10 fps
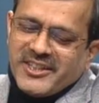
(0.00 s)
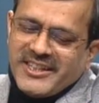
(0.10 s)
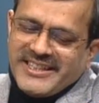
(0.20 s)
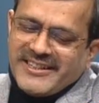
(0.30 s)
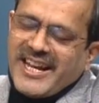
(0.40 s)

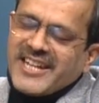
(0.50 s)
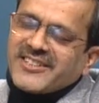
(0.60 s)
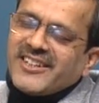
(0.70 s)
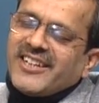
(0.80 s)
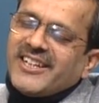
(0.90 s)

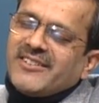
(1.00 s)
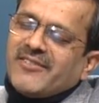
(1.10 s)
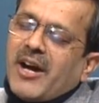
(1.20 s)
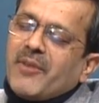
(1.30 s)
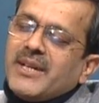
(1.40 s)
international
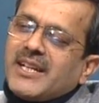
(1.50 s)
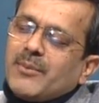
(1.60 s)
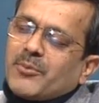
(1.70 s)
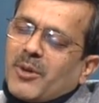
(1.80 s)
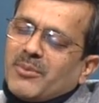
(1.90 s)
environmental
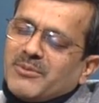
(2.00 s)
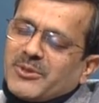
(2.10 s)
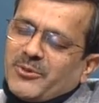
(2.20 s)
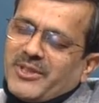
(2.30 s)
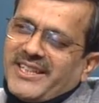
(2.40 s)
problems
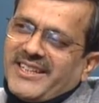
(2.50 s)
today?